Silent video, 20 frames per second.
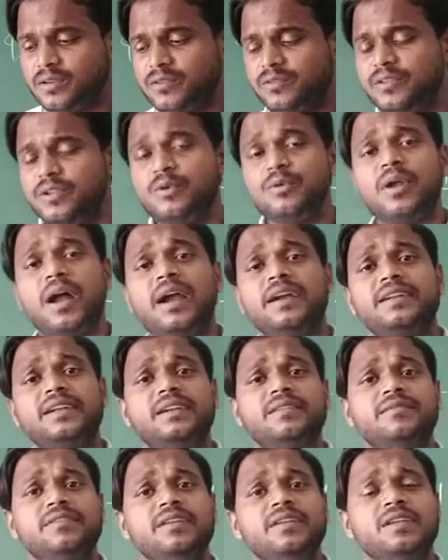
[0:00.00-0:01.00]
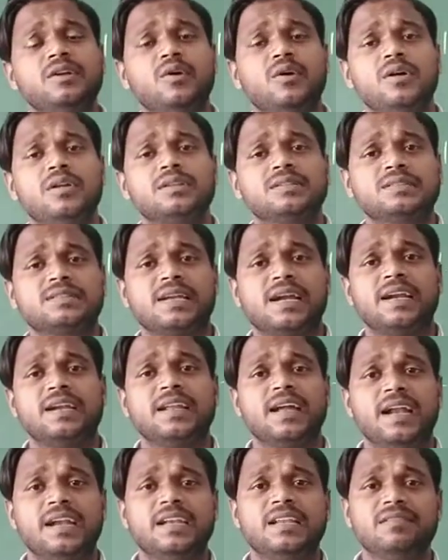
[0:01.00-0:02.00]
United we all
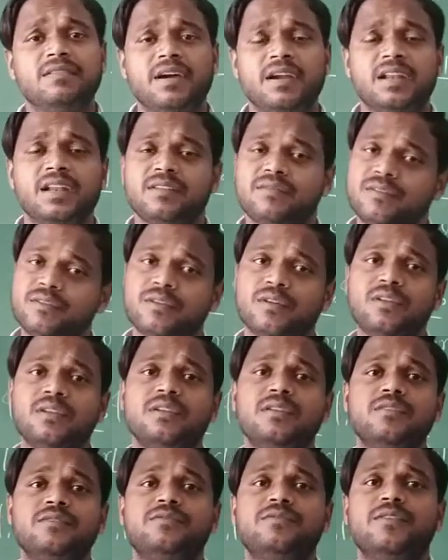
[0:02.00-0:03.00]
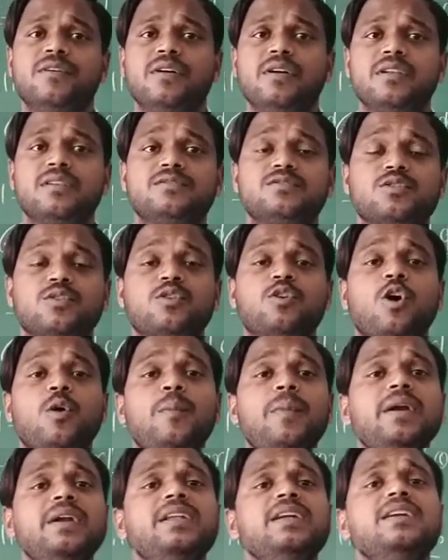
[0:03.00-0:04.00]
stand, and divided we all fall. So
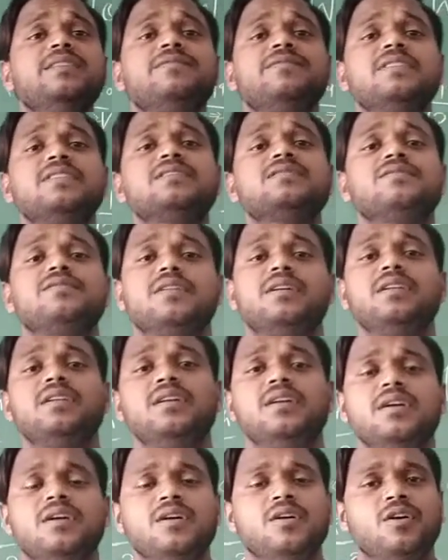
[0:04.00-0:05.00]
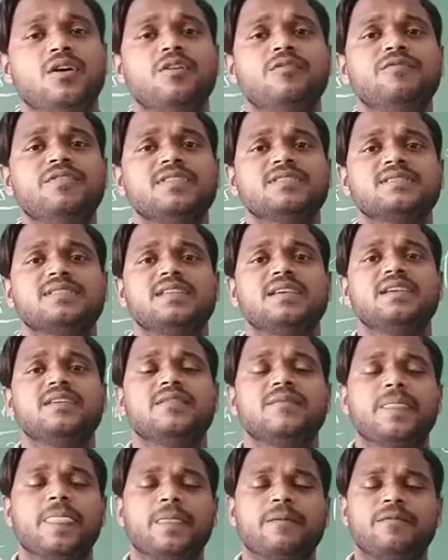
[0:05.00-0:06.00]
government if is one, obviously
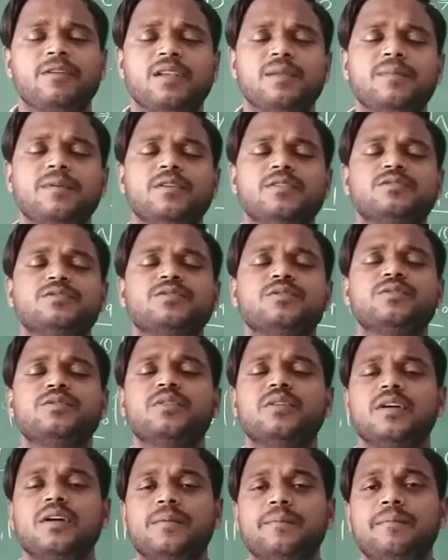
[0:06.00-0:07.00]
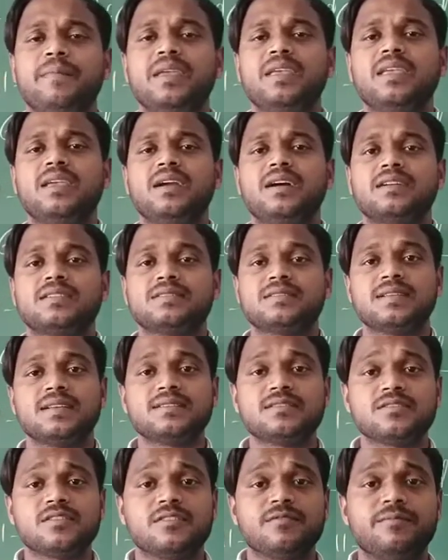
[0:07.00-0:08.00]
we will be also making our
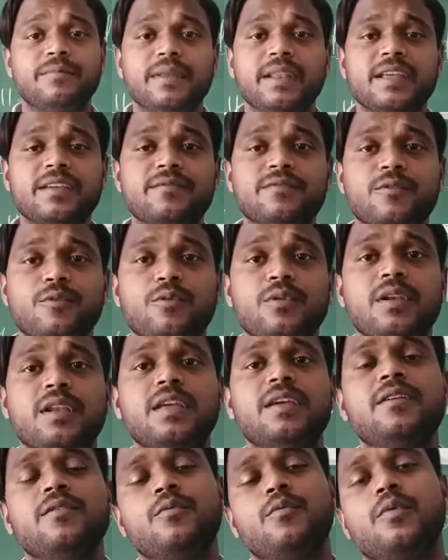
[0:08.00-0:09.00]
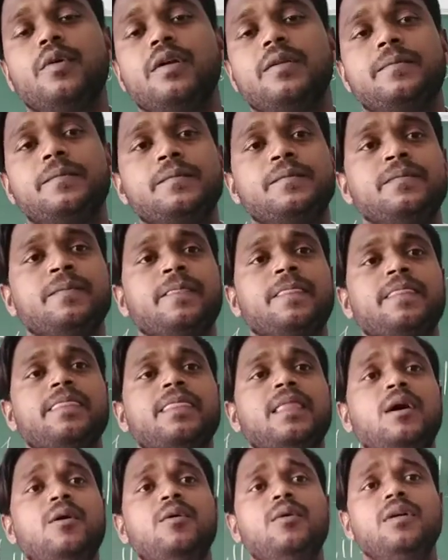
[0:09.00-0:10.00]
sense of belief only one.
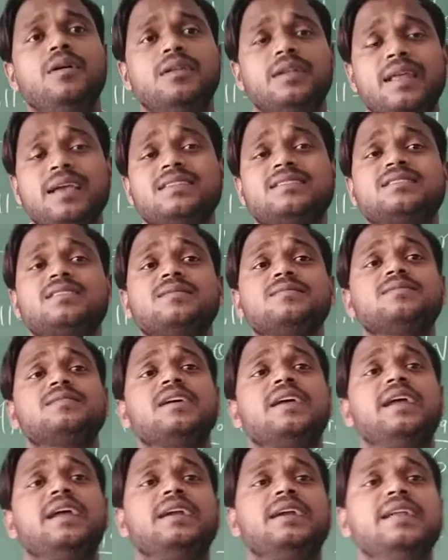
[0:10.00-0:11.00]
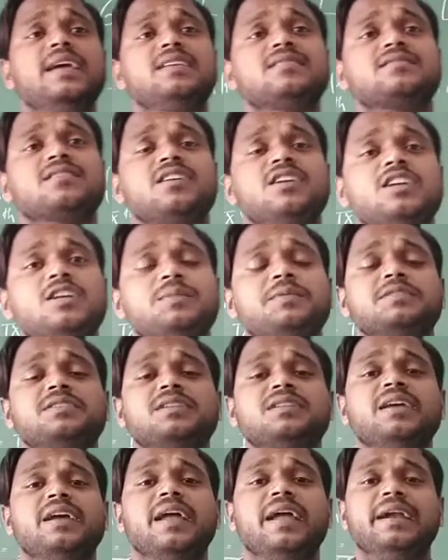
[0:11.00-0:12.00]
Now next comes the India's contribution
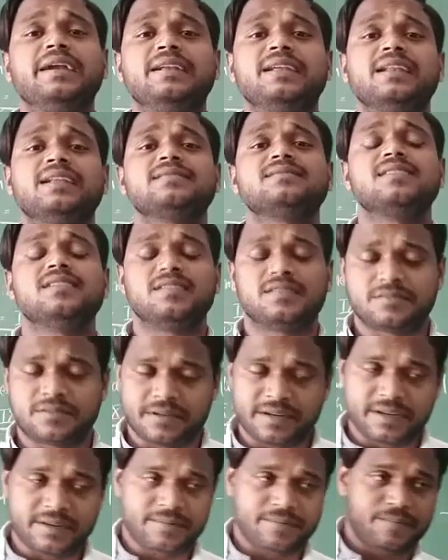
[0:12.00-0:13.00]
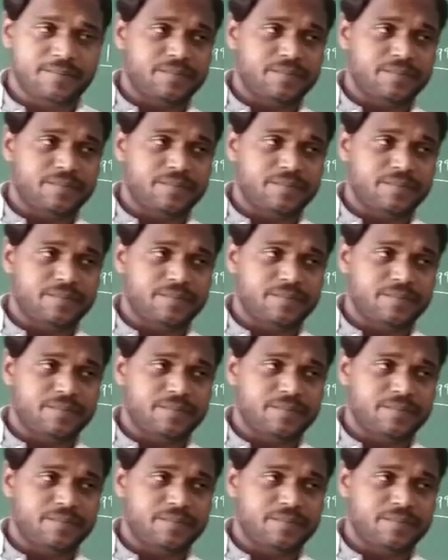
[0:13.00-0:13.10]
in the international trade.